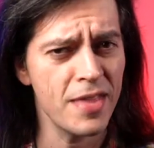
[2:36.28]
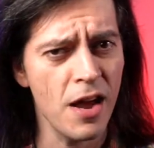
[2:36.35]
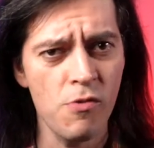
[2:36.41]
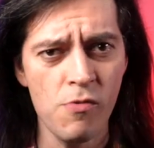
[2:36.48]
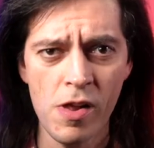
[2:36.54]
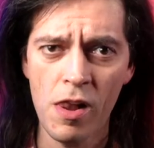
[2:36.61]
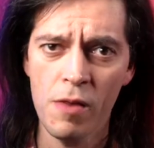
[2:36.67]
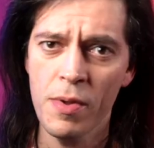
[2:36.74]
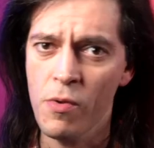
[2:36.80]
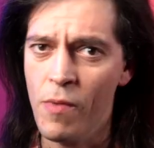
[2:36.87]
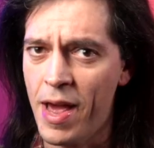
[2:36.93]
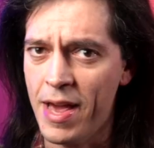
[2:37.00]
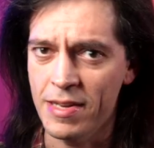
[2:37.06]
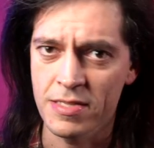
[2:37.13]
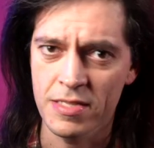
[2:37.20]
there will be
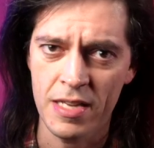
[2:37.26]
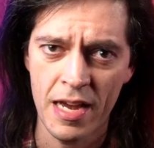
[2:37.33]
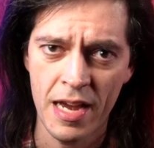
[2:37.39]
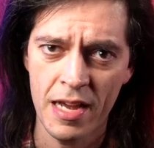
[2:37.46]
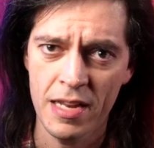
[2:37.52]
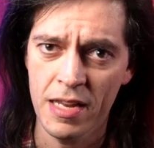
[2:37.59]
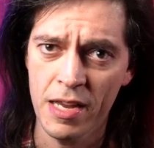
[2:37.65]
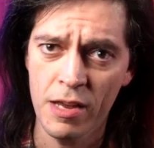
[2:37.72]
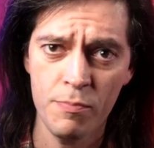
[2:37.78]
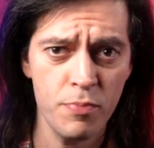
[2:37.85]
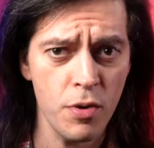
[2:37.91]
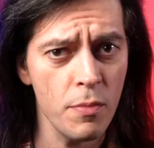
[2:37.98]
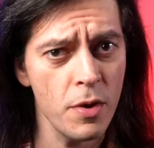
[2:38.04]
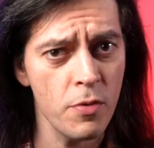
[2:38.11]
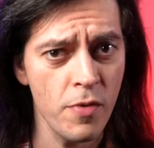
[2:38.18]
ways, and it
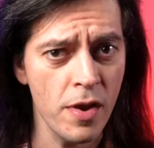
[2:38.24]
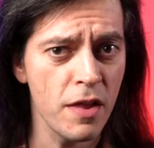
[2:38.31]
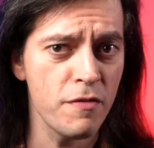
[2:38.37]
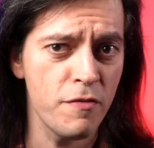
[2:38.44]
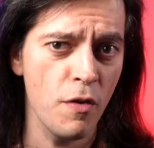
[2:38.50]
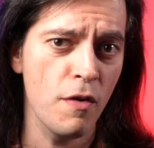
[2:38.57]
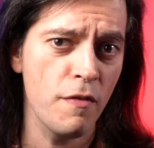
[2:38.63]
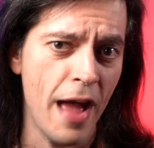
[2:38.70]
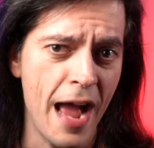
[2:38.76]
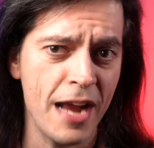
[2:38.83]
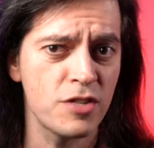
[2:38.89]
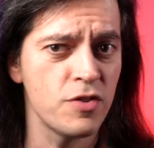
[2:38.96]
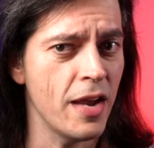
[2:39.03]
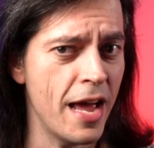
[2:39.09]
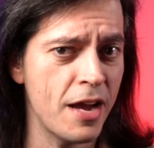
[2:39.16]
probably will involve
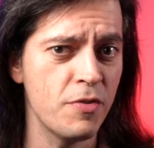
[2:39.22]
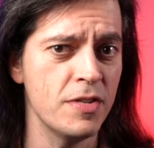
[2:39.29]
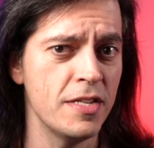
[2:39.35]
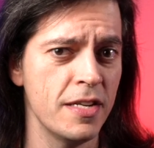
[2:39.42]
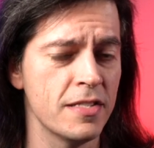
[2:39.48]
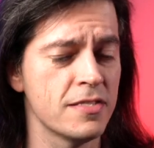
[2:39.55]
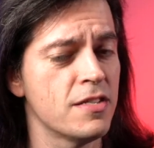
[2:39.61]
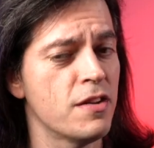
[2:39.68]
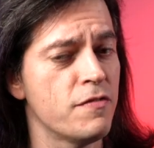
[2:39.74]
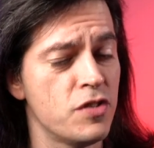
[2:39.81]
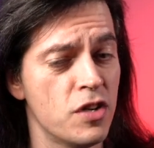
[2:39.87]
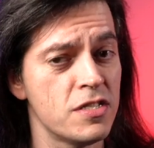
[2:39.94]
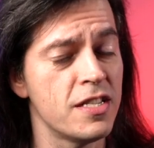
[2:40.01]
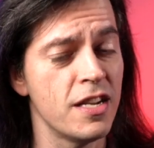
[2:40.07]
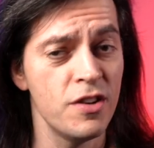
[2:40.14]
actual equity instead of
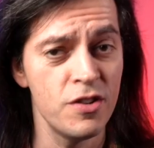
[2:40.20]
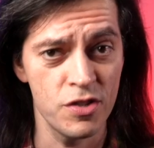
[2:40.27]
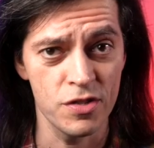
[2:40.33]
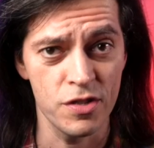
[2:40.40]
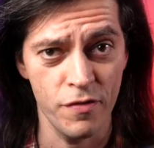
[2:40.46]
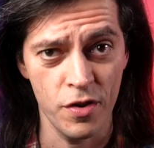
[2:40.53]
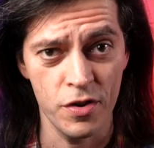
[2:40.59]
just delusions of